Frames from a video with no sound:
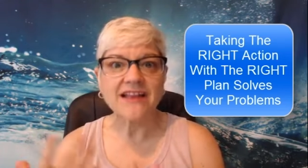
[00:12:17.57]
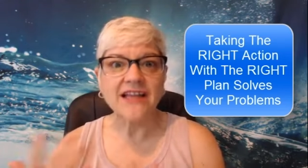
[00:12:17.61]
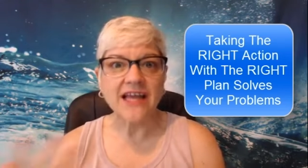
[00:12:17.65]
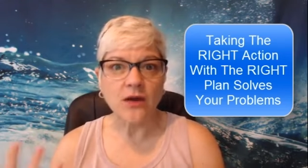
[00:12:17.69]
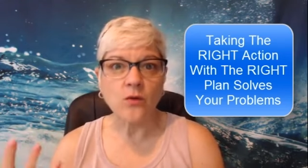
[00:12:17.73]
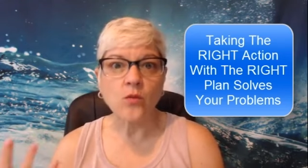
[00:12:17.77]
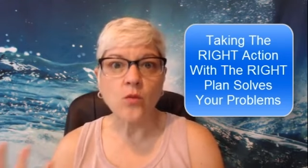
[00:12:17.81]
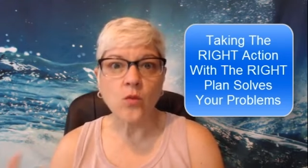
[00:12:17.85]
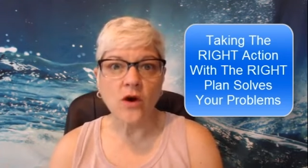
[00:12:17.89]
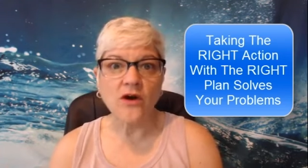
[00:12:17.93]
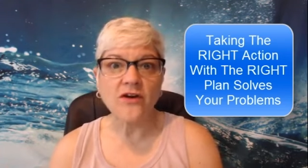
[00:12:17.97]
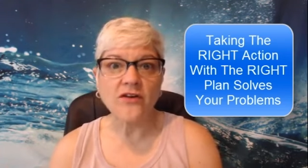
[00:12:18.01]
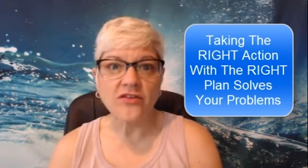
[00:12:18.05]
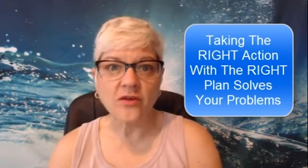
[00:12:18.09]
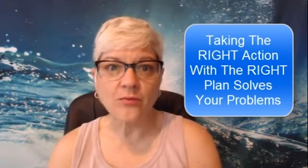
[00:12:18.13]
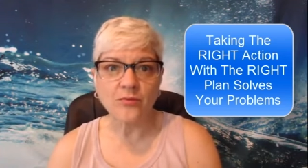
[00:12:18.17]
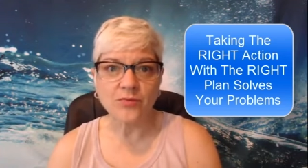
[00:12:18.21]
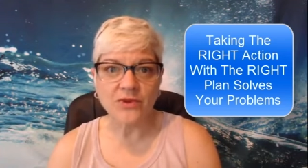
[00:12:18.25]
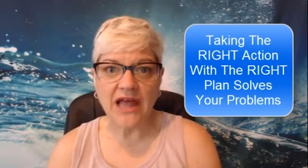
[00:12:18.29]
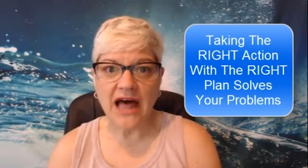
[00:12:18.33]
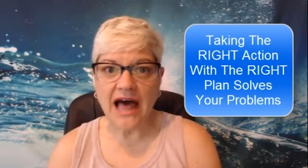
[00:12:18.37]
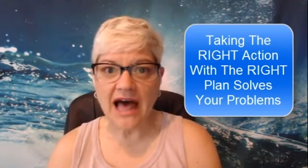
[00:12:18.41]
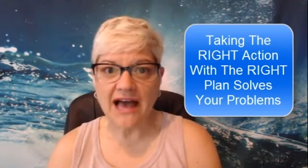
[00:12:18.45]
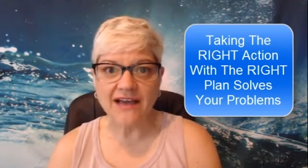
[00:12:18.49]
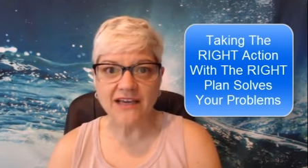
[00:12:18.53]
like what are the
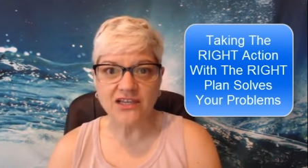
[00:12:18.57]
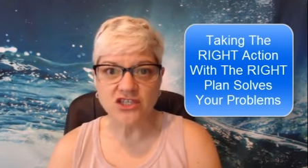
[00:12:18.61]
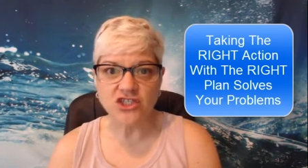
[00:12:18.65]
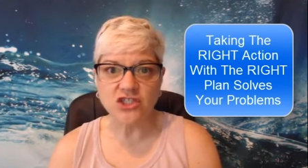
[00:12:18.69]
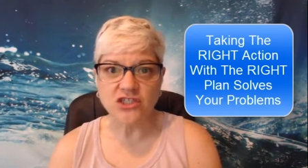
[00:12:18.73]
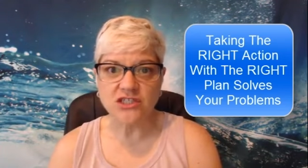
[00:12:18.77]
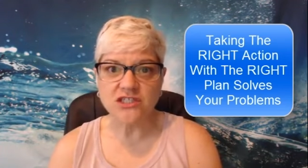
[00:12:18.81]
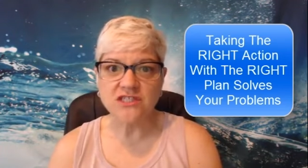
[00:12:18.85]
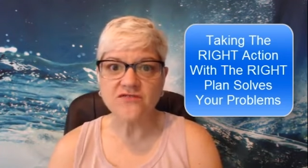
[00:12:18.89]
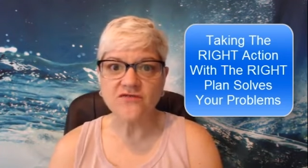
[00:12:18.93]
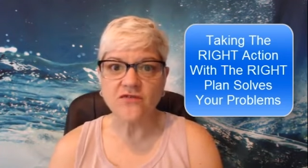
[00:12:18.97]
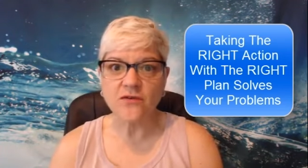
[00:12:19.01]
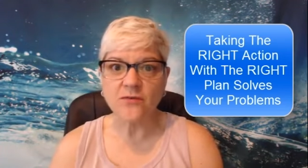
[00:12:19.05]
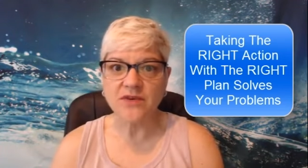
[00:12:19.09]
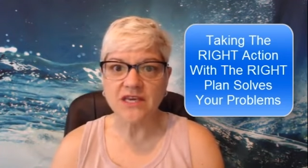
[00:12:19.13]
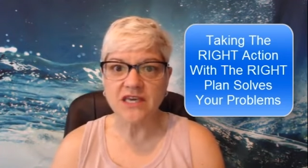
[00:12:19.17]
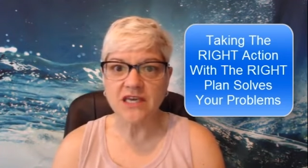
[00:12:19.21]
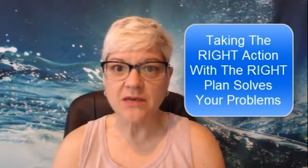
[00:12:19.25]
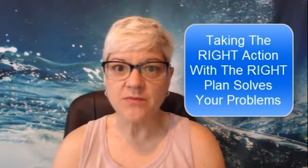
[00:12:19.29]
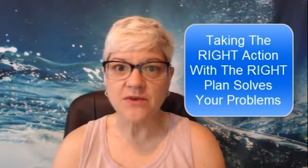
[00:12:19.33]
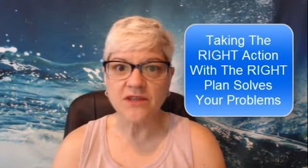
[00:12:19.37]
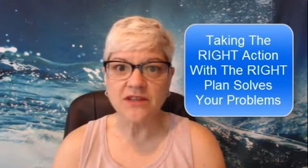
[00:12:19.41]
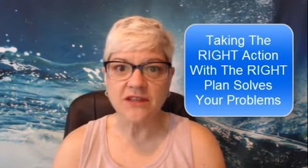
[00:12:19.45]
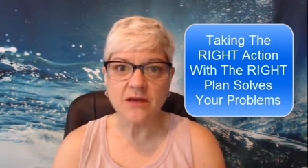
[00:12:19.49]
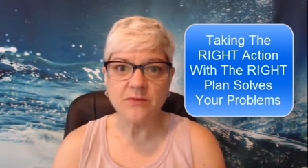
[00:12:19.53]
blockages from
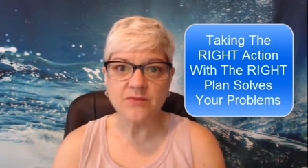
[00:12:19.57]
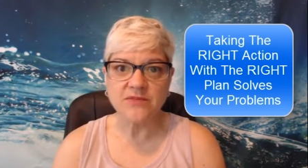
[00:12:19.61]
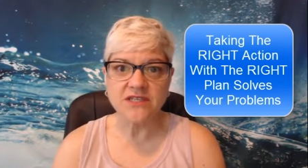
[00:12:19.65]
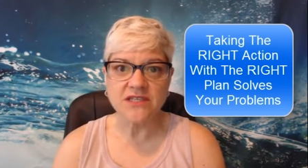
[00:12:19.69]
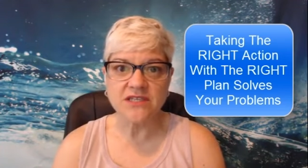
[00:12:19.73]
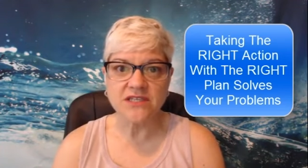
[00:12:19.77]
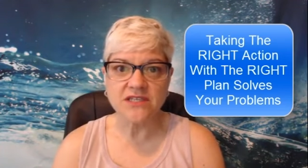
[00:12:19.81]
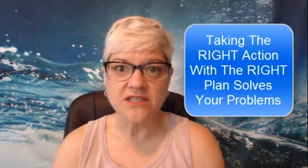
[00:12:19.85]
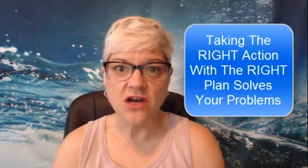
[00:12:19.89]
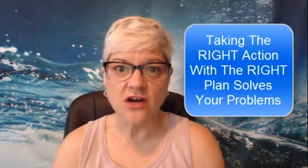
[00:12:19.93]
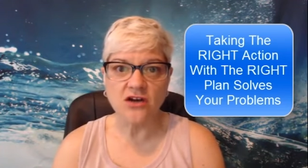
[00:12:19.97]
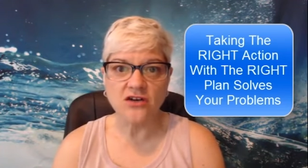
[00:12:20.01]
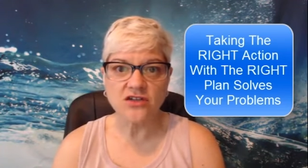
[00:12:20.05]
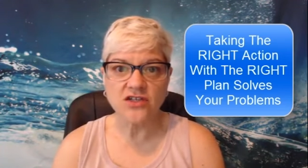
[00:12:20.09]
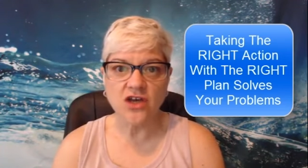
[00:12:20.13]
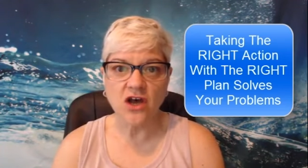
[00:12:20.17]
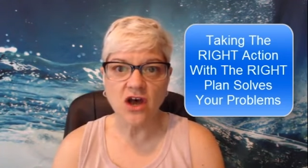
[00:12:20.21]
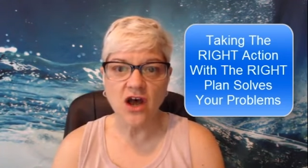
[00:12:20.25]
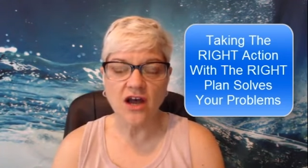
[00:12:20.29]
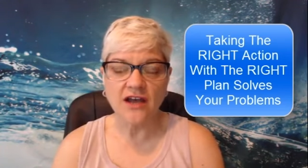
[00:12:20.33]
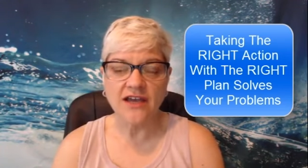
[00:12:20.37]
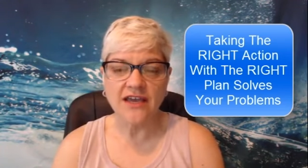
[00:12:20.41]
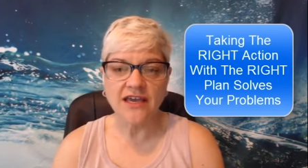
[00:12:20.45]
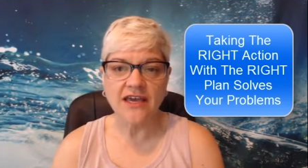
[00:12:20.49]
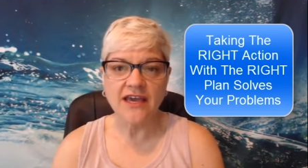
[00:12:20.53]
keeping them to start
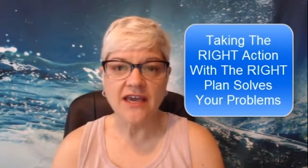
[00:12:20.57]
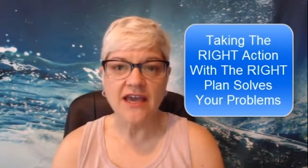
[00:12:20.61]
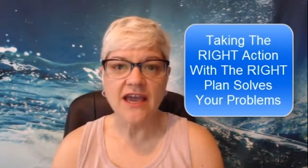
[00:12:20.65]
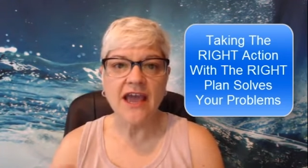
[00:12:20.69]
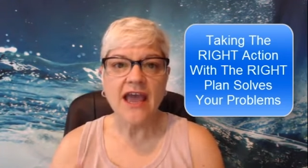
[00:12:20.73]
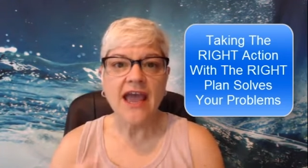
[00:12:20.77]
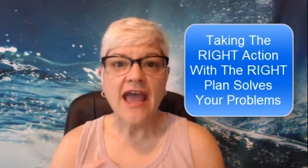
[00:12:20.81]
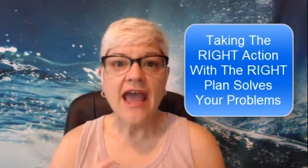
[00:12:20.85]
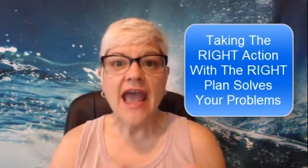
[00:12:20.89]
talking.